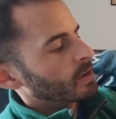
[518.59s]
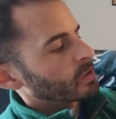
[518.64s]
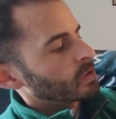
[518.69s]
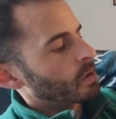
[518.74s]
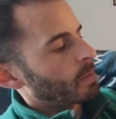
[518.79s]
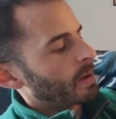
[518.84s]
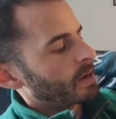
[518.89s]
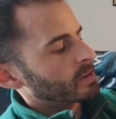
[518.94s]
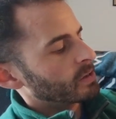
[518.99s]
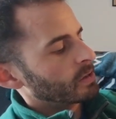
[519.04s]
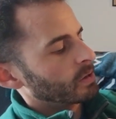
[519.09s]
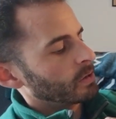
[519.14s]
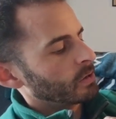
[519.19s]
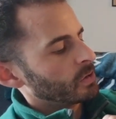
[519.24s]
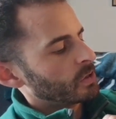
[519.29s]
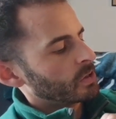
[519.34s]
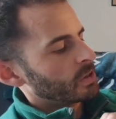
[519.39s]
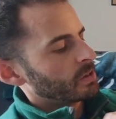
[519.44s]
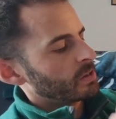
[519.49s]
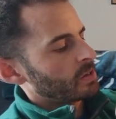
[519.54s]
So my
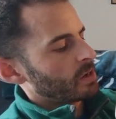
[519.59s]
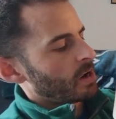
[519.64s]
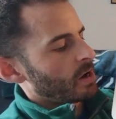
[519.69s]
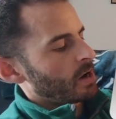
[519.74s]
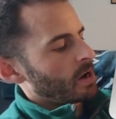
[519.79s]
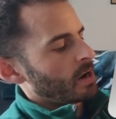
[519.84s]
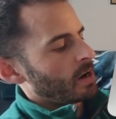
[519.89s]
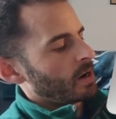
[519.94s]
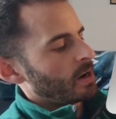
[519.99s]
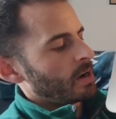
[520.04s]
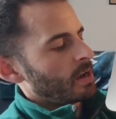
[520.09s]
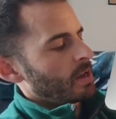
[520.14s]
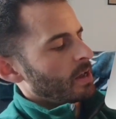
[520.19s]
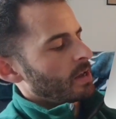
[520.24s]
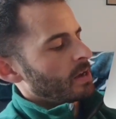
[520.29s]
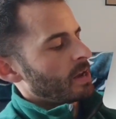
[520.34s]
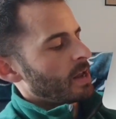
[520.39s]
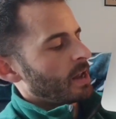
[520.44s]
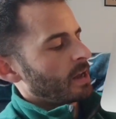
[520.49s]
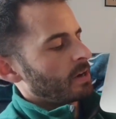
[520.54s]
solutions are
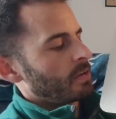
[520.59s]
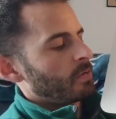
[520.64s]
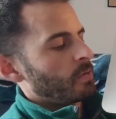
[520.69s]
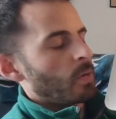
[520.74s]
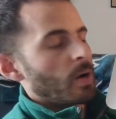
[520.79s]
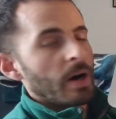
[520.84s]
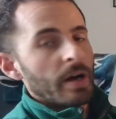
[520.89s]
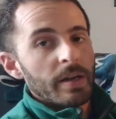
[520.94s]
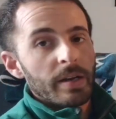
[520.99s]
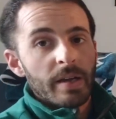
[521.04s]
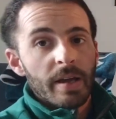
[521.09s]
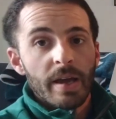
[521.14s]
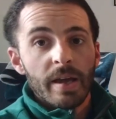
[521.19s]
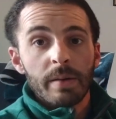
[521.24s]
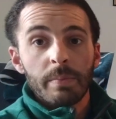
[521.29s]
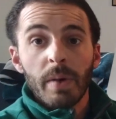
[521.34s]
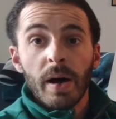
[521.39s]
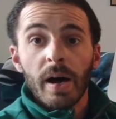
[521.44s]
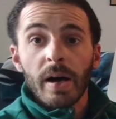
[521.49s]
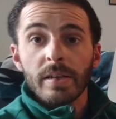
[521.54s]
-1
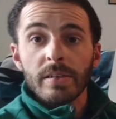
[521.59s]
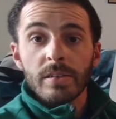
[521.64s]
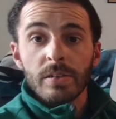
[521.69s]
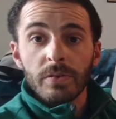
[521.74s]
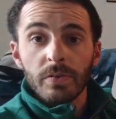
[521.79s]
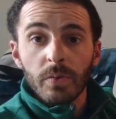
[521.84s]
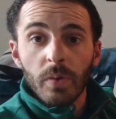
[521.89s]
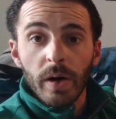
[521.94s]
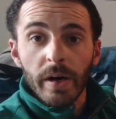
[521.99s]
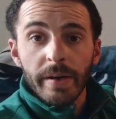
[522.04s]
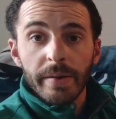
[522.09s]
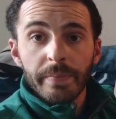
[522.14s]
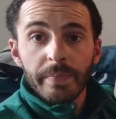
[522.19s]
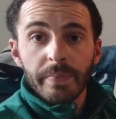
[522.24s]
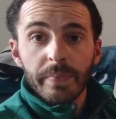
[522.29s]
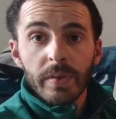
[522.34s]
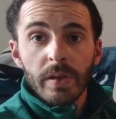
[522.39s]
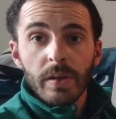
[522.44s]
and +1.